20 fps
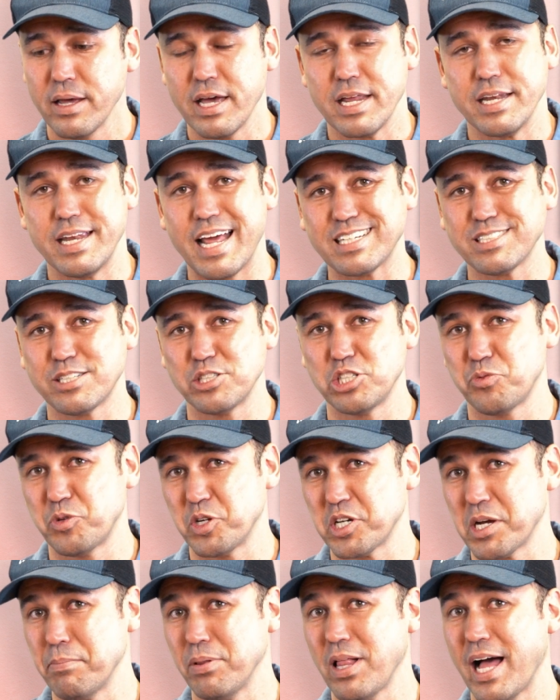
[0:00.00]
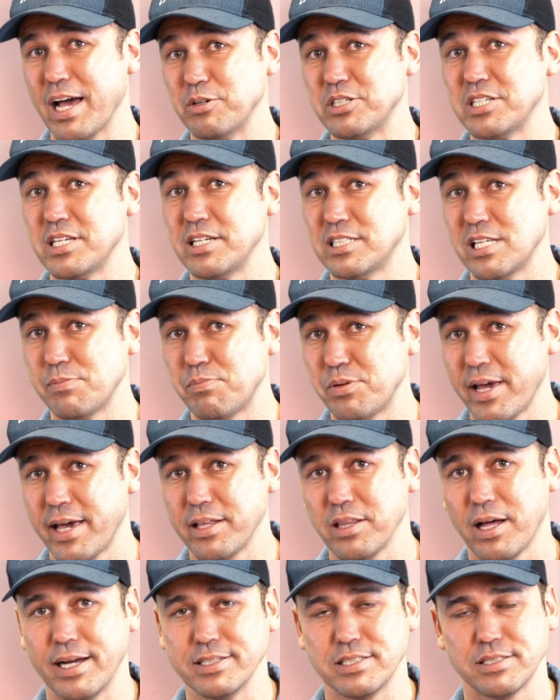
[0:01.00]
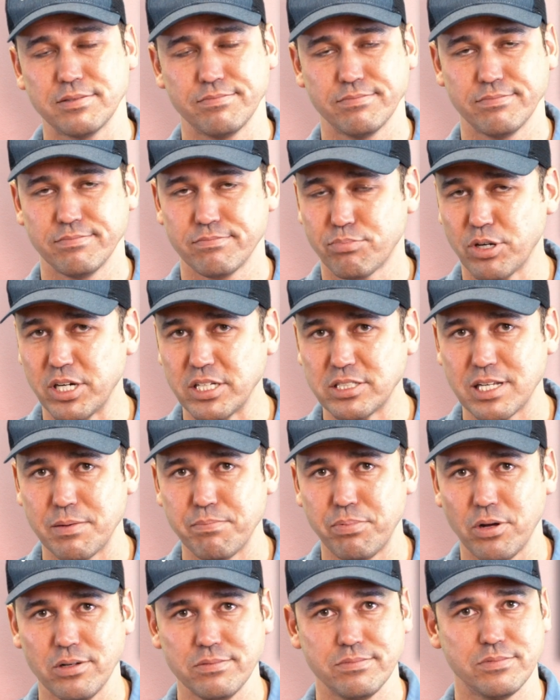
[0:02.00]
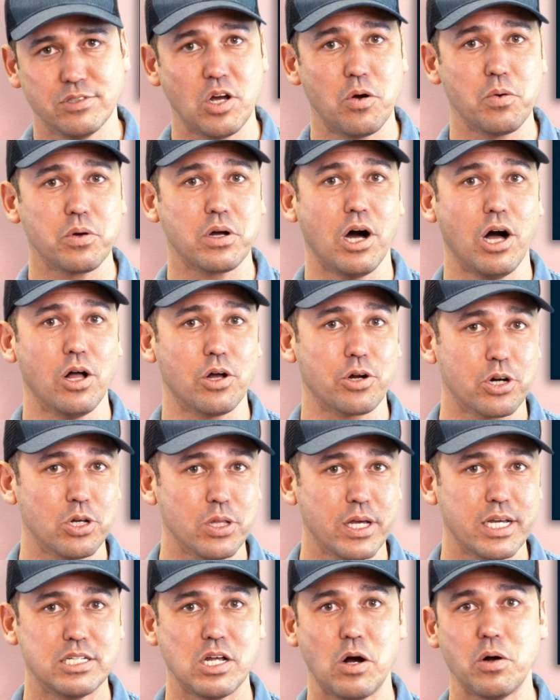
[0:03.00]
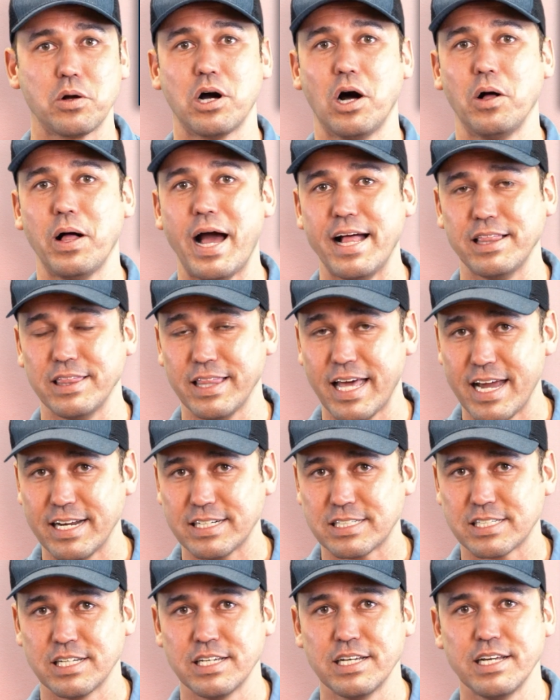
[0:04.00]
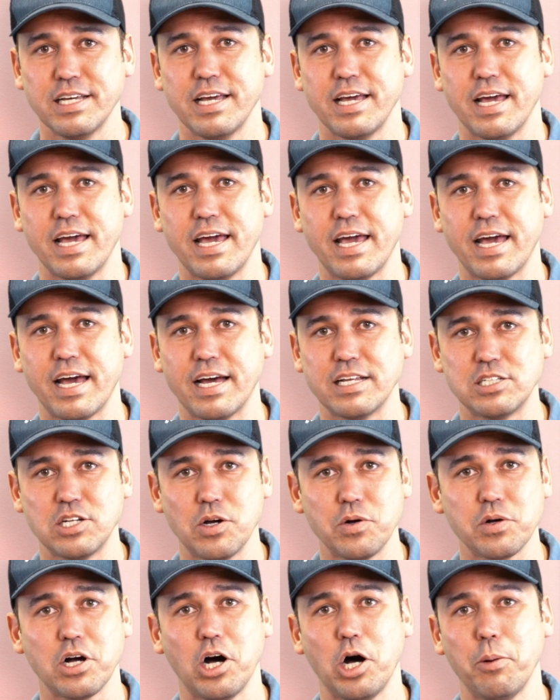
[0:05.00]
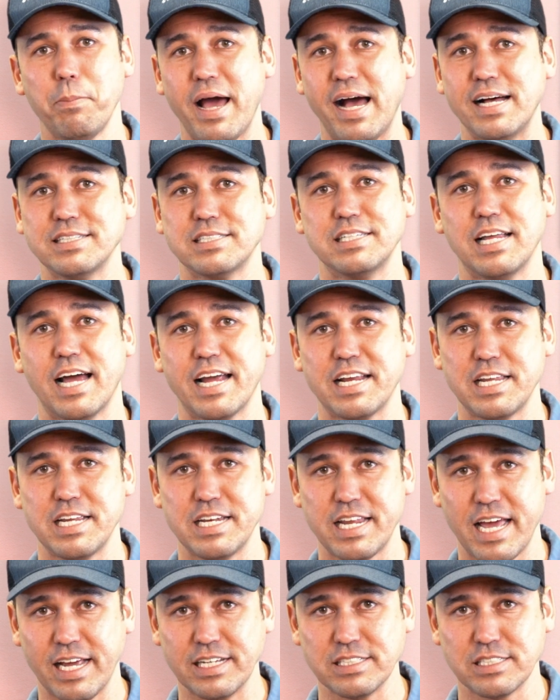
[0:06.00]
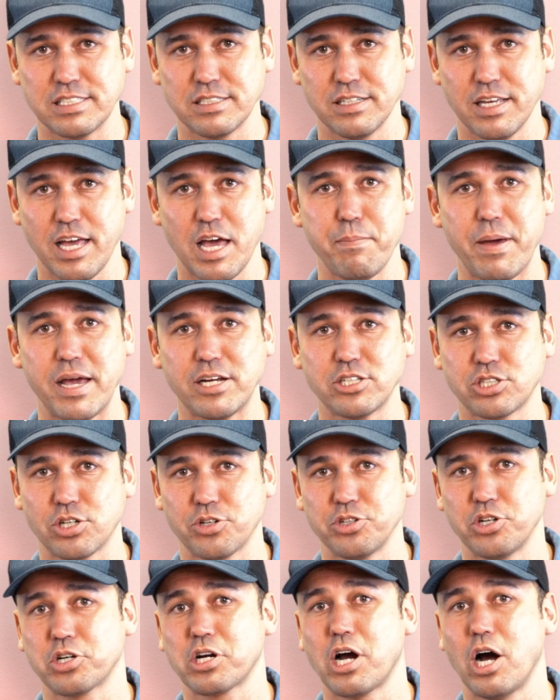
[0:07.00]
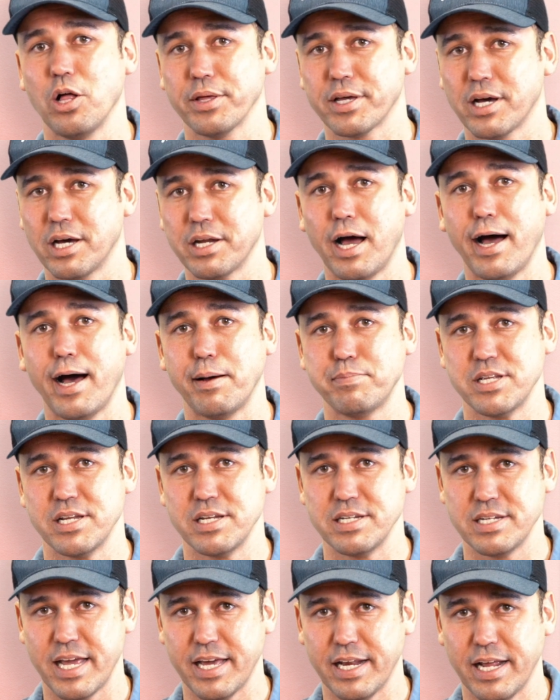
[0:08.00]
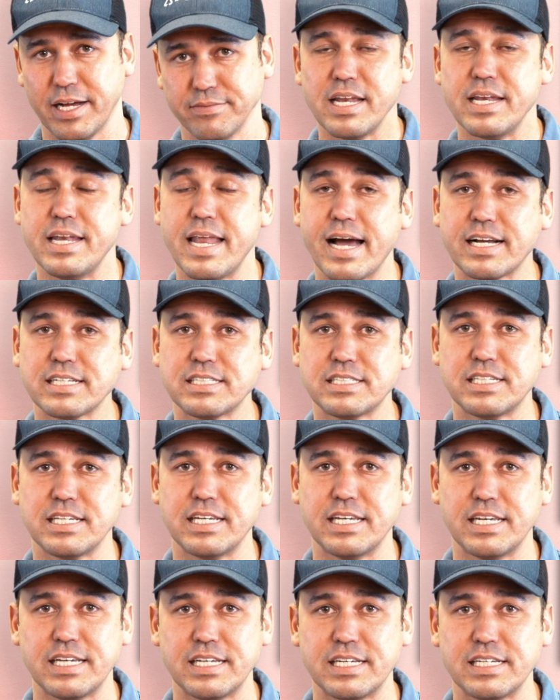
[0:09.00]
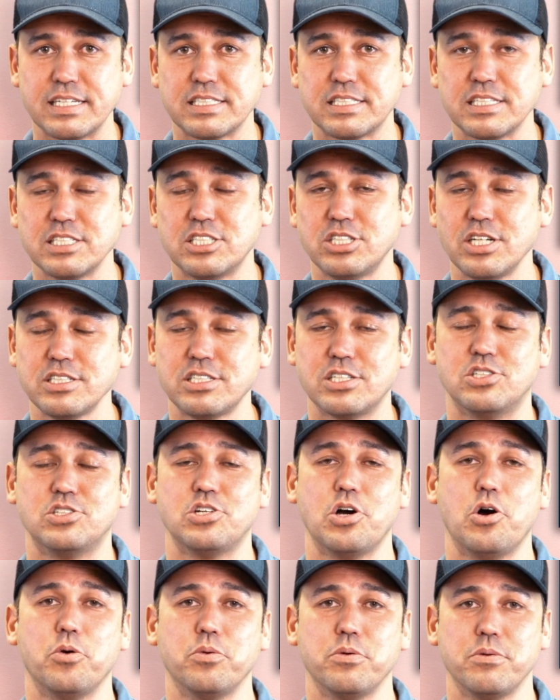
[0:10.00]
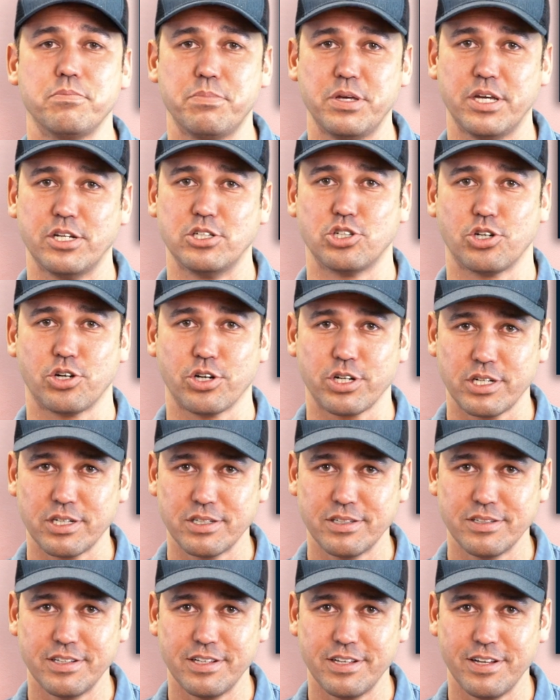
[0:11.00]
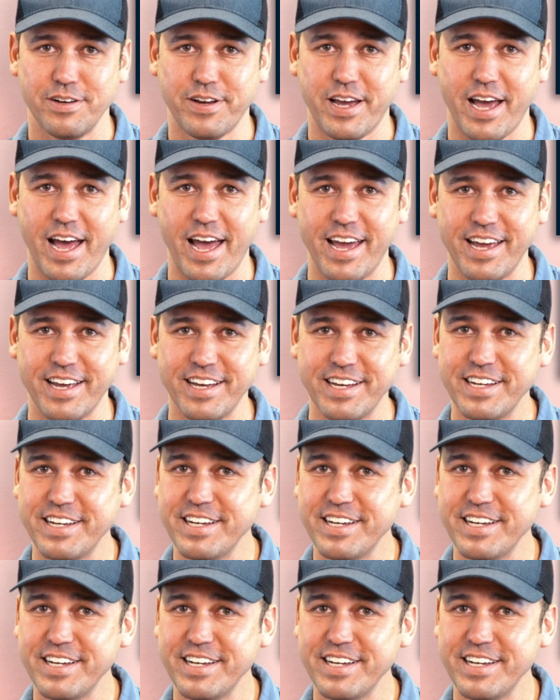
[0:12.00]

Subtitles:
Next is you wanna comply with TCPA laws. Pretty simple, don't call early, don't call late, and don't call past 90 days, and make sure you're calling on opt-in data. Next is just don't be a jerk, okay?